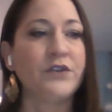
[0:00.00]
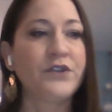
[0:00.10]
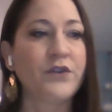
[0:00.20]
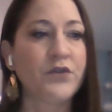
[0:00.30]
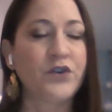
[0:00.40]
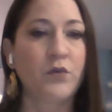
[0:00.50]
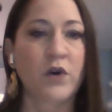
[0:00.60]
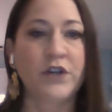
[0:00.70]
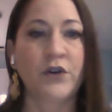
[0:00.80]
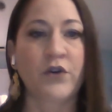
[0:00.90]
or social
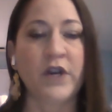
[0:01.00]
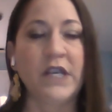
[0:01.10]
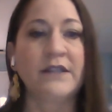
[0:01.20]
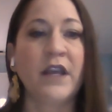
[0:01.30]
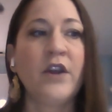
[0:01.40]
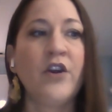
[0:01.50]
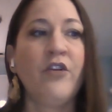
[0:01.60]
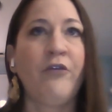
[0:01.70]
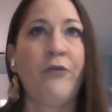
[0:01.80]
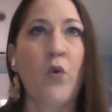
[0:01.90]
work degrees
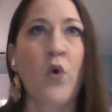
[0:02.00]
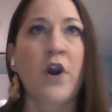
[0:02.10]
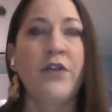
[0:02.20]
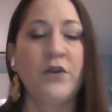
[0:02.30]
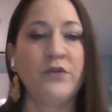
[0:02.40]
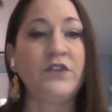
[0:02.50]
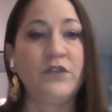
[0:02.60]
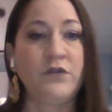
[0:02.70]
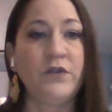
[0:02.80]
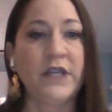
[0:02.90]
for those
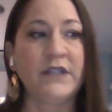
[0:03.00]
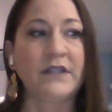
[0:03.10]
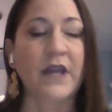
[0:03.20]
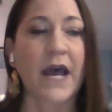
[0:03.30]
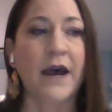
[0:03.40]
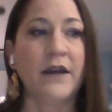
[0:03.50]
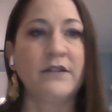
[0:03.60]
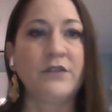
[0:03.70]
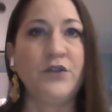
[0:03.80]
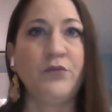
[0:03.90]
students
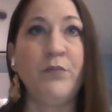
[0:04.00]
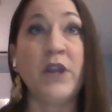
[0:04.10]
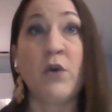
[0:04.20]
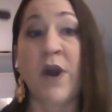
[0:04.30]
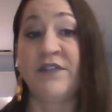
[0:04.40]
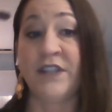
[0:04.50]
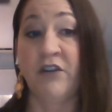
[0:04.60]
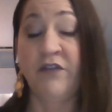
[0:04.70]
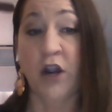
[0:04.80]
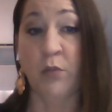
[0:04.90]
to be aware of
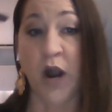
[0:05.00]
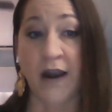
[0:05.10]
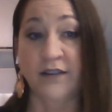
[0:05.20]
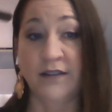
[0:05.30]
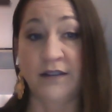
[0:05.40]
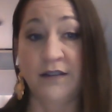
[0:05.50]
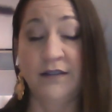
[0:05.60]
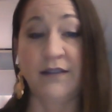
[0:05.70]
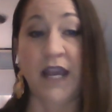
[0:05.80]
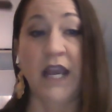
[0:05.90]
self-care
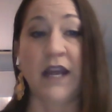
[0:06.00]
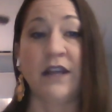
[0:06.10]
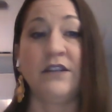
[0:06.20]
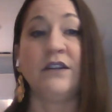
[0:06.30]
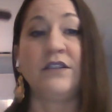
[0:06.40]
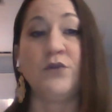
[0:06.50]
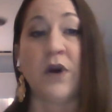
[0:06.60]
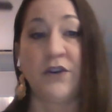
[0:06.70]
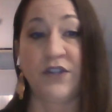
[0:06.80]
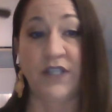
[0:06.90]
practices and to
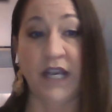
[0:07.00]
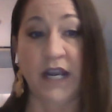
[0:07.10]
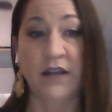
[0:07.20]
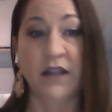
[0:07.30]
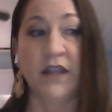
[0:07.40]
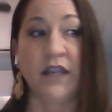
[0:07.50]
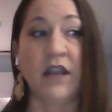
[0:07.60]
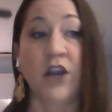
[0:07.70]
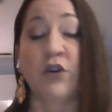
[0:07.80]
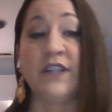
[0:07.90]
understand
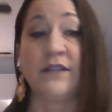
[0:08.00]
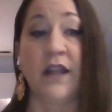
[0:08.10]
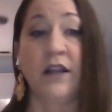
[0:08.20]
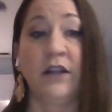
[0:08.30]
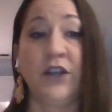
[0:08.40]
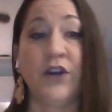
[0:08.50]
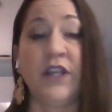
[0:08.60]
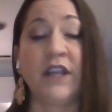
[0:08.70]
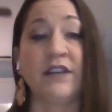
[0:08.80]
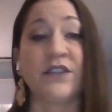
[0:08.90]
the increased
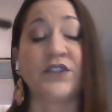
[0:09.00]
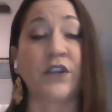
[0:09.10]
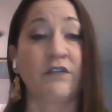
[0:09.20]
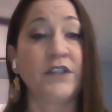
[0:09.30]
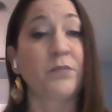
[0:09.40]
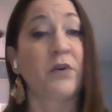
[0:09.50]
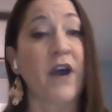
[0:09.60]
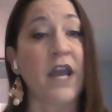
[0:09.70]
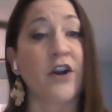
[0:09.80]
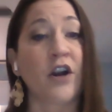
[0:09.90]
likelihood that as a service
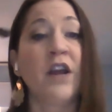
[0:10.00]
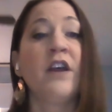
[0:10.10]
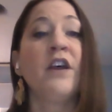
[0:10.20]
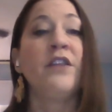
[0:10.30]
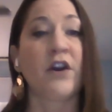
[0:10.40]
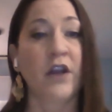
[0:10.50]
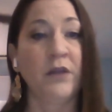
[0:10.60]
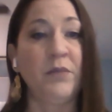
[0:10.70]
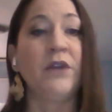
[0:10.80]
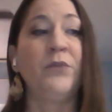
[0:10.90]
provider, they're going
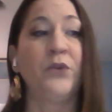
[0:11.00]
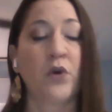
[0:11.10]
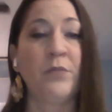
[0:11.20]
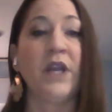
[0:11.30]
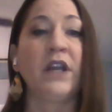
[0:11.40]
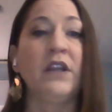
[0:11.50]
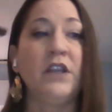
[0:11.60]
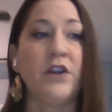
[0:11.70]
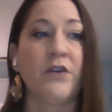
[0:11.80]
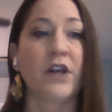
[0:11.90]
to be absorbing,
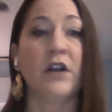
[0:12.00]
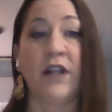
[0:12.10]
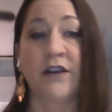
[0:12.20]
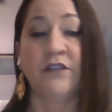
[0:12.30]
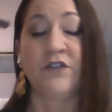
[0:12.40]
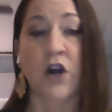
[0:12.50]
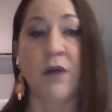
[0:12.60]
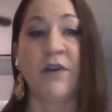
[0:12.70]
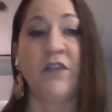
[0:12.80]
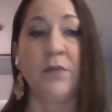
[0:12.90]
the collective
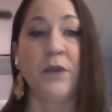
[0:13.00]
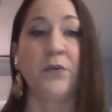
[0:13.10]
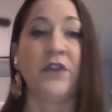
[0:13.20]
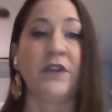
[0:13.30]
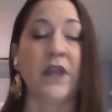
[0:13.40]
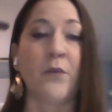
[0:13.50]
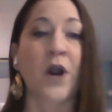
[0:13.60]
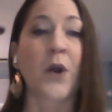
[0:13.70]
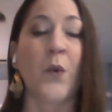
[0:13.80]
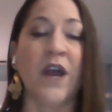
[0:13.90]
trauma of the people that they
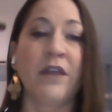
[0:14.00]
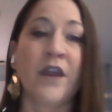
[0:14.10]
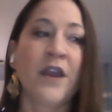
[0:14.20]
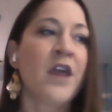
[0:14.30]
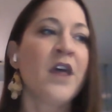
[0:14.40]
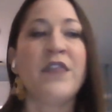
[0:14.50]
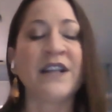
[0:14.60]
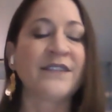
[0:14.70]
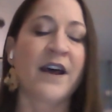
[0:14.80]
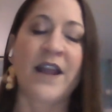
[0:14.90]
work with.
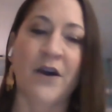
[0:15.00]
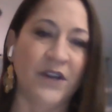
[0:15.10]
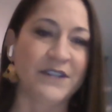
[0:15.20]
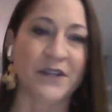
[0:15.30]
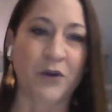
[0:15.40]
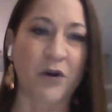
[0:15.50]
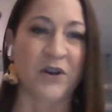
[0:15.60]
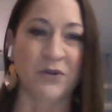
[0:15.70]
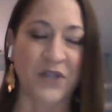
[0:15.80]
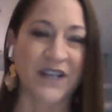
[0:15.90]
That's not how it is in
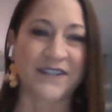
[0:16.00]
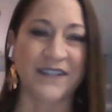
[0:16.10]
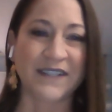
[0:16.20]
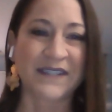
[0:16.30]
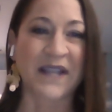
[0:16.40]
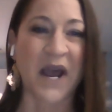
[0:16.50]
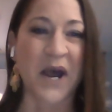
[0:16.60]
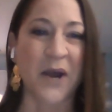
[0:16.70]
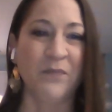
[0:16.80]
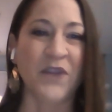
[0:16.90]
criminal justice.
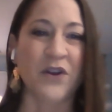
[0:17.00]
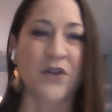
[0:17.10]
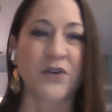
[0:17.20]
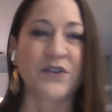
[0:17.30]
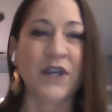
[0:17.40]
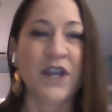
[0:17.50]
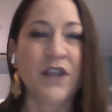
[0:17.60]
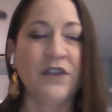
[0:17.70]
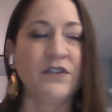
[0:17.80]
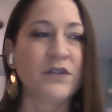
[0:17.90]
There's
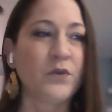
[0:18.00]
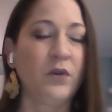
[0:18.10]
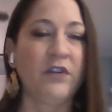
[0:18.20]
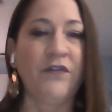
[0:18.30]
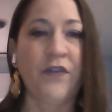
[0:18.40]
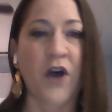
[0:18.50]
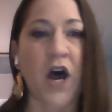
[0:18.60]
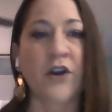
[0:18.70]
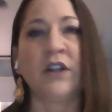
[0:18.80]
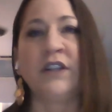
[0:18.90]
this school of
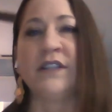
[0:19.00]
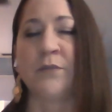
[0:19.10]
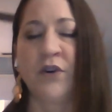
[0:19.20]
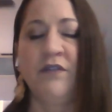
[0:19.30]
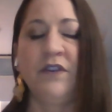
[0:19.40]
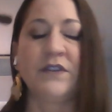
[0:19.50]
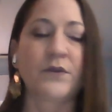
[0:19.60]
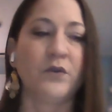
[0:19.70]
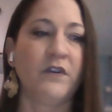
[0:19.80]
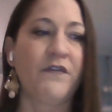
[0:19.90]
thought, or at least a previous
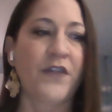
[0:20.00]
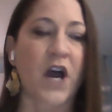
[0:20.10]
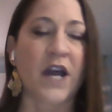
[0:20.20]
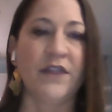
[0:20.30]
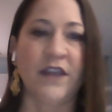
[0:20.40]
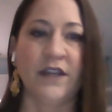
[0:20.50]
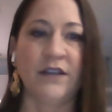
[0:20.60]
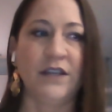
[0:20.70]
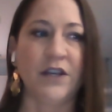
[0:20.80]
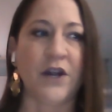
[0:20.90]
school of thought,
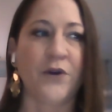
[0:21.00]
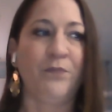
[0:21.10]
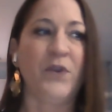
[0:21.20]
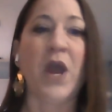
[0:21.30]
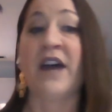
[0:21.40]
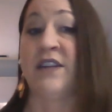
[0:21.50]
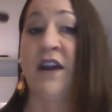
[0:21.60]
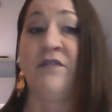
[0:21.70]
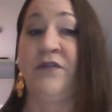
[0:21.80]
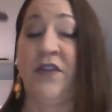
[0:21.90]
that, you had to
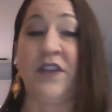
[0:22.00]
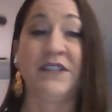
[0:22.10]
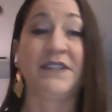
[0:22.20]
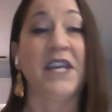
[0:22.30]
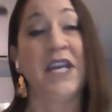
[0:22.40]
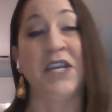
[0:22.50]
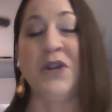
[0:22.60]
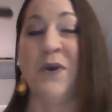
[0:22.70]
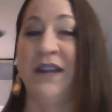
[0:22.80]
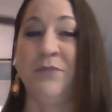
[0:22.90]
have thick skin,
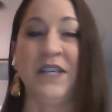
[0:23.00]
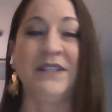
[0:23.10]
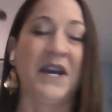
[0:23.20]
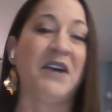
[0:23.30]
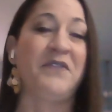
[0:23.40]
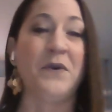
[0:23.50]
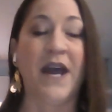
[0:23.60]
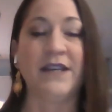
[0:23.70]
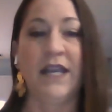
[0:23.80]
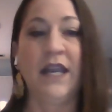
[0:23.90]
you had to be tough, you
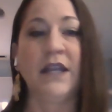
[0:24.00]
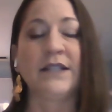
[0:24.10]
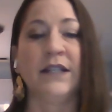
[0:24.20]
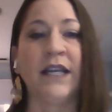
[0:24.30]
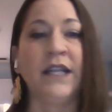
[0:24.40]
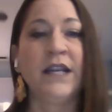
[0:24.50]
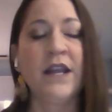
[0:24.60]
had to handle it.